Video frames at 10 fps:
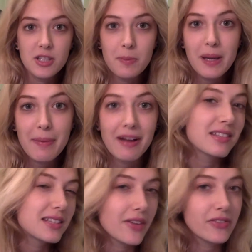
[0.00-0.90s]
to be about
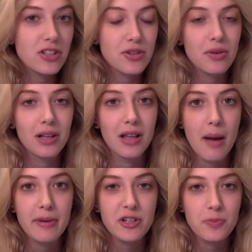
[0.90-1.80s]
72
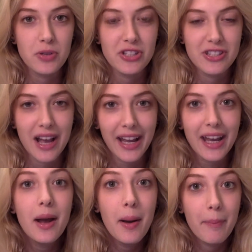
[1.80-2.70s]
kilometers per
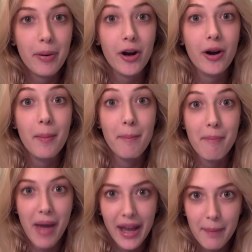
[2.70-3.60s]
second per
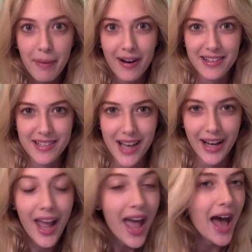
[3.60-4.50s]

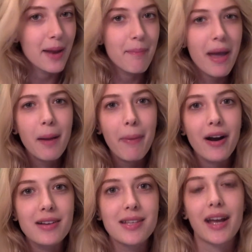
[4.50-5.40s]
megaparsec. And a
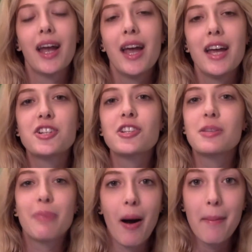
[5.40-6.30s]
megaparsec is just
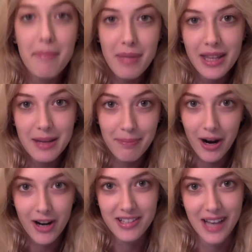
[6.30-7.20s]
about a million
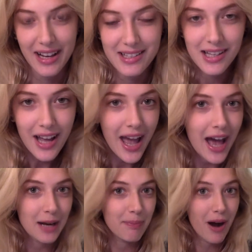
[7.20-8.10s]
parsecs.
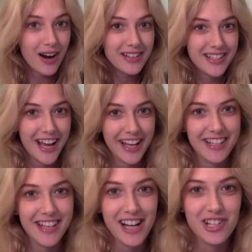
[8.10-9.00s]
And a parsec
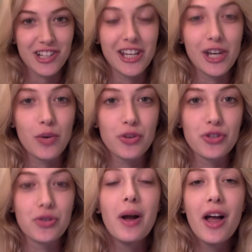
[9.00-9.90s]
is actually equal
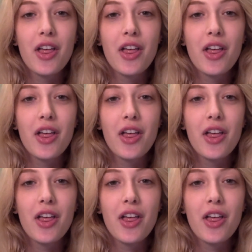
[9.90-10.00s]
to